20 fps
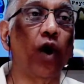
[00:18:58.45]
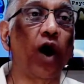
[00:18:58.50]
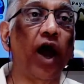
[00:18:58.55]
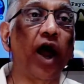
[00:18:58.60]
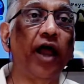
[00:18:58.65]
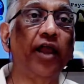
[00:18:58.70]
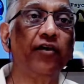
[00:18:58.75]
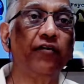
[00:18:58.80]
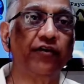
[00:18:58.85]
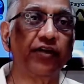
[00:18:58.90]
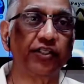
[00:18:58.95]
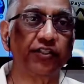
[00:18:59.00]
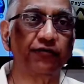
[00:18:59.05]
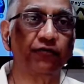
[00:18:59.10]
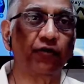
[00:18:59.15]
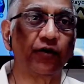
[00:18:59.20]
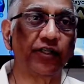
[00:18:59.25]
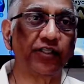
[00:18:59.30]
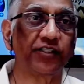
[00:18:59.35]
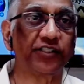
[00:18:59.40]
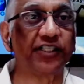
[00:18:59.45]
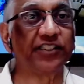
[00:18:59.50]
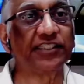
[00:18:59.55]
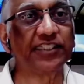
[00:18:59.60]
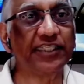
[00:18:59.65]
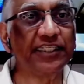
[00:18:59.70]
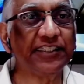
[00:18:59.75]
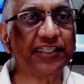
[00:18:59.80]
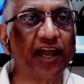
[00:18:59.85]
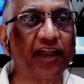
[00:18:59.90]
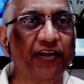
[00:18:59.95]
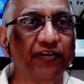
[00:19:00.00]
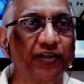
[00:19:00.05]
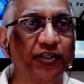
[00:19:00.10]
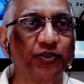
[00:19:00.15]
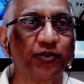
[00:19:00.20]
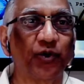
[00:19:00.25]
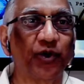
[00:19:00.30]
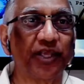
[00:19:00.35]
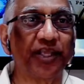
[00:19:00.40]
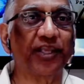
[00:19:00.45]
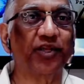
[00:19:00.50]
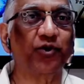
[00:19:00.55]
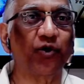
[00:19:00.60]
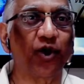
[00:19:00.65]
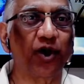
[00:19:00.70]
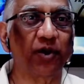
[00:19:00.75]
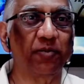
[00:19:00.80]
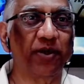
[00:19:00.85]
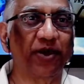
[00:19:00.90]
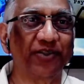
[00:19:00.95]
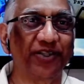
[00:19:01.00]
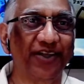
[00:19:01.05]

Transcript: Irish, for instance, he's Irish, so he can talk yeah, about.